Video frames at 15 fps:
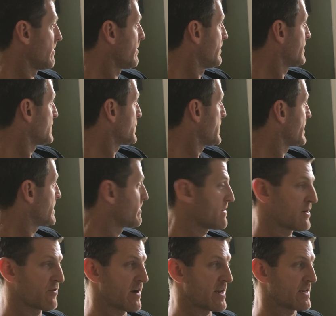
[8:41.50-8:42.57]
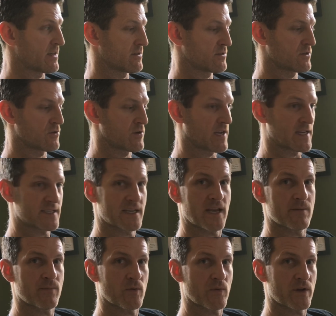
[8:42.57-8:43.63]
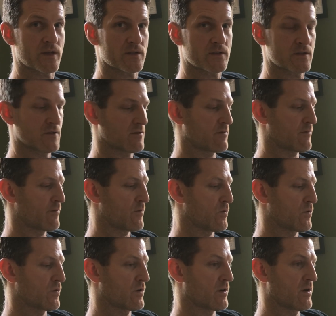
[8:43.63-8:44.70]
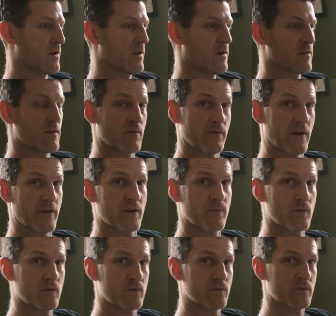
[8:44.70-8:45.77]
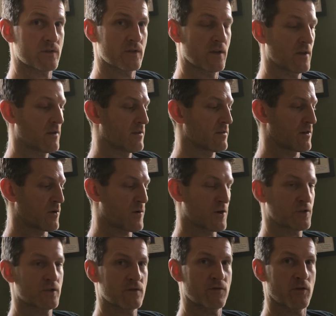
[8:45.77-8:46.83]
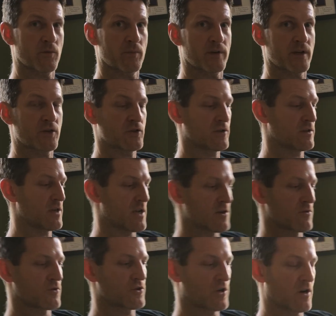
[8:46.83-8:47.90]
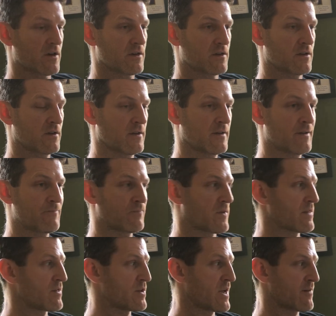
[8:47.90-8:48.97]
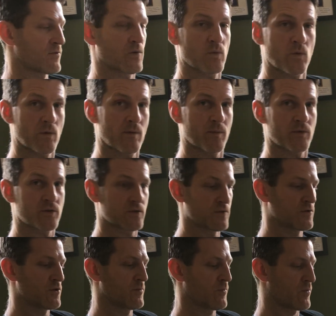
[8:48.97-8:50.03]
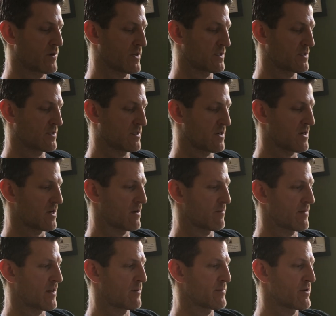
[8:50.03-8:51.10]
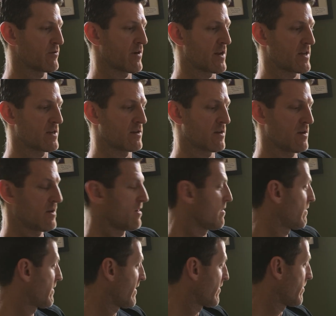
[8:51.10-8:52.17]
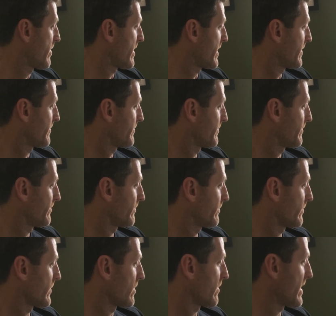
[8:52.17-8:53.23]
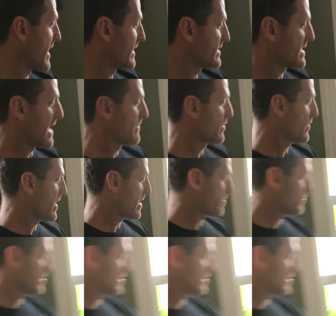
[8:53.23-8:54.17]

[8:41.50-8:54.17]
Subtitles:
this week to be graded. So you got 10 points for the variables, the questions for a prediction, and your chart. And then you have your warm-up, which is 2 points. That'll be graded for everybody. Okay, it's time to go ahead and